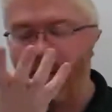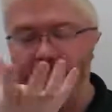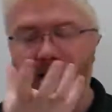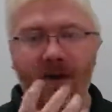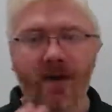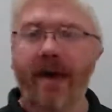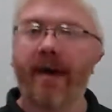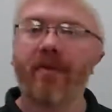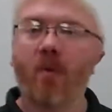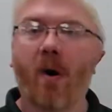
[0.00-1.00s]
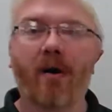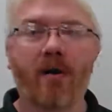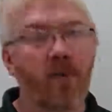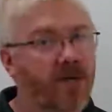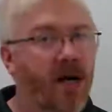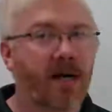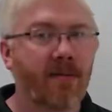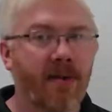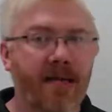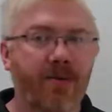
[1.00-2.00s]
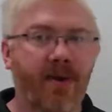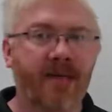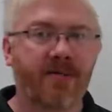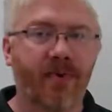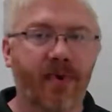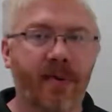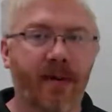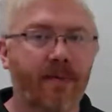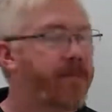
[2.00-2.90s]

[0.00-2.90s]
metal and the water. And we'll talk about heat transfer in a bit.